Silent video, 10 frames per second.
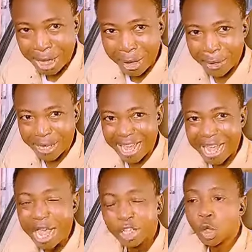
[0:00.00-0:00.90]
Okay?
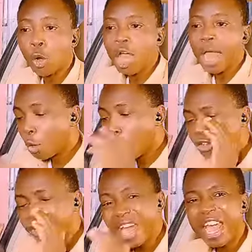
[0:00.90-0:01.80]
So
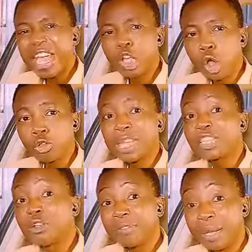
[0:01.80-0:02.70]
once I heard the contact
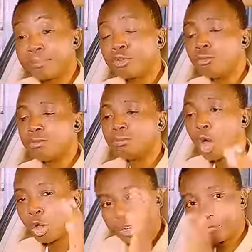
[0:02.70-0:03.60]
of the broom
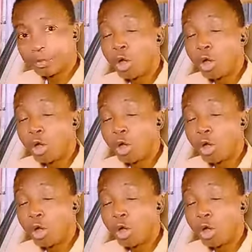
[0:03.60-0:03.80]
on the floor,